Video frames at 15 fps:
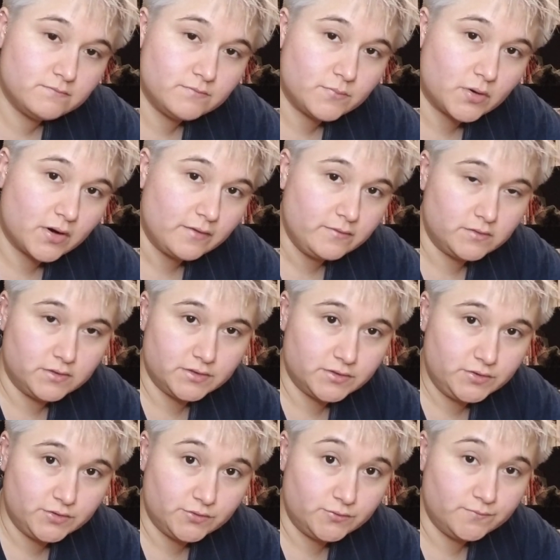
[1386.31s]
privately
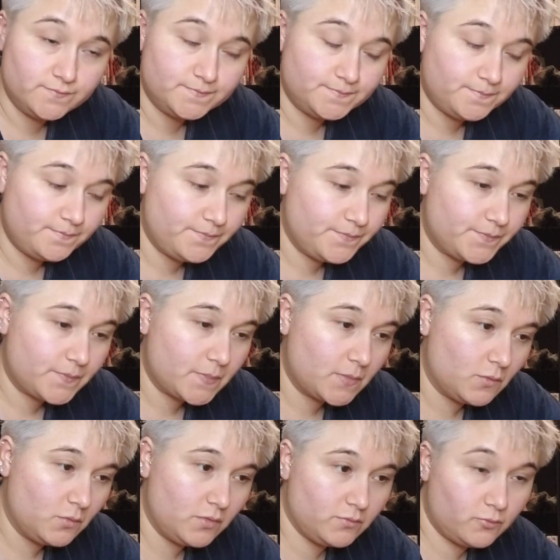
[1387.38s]
too.
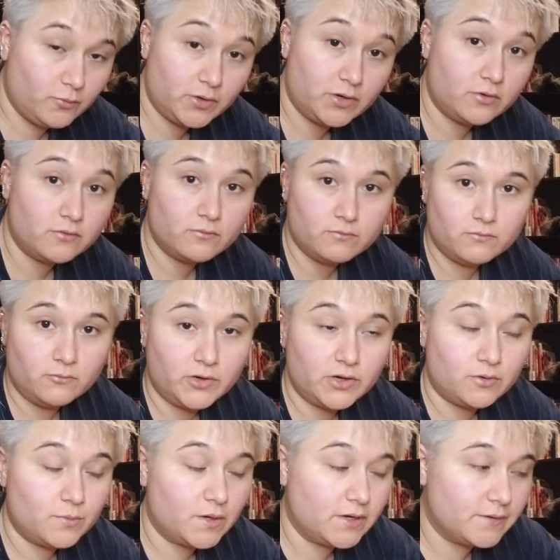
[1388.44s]
We don't
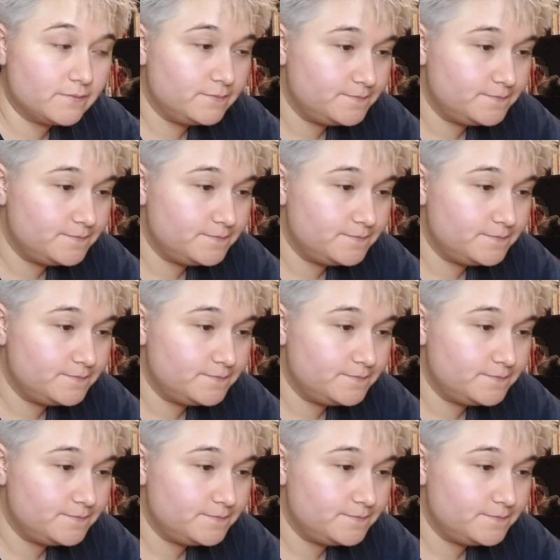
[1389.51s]
mind.